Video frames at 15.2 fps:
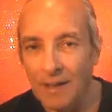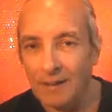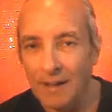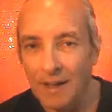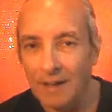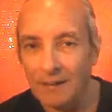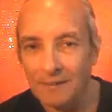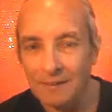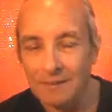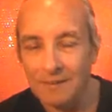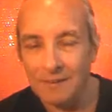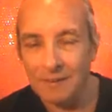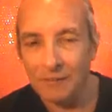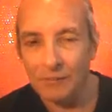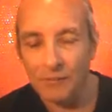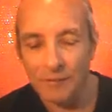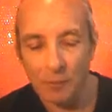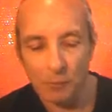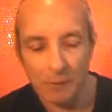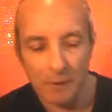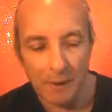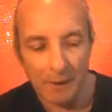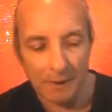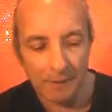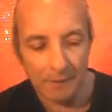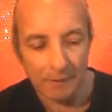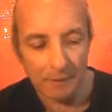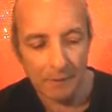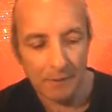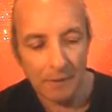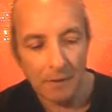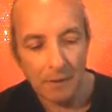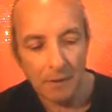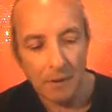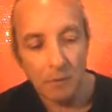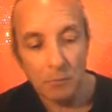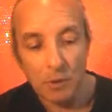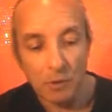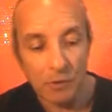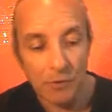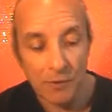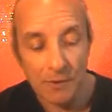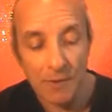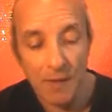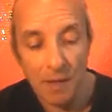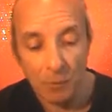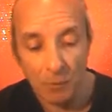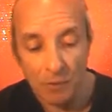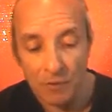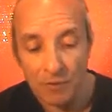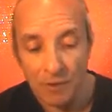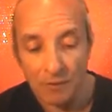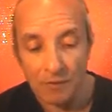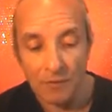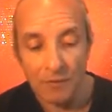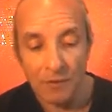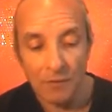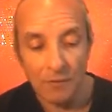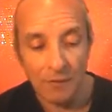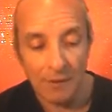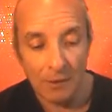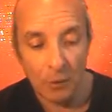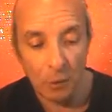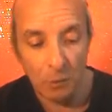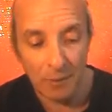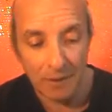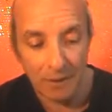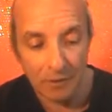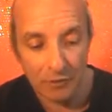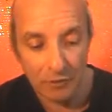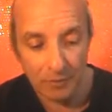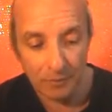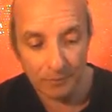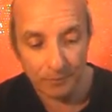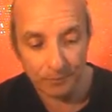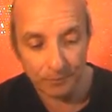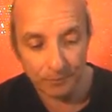an entity of some kind because it's that which does the illumination.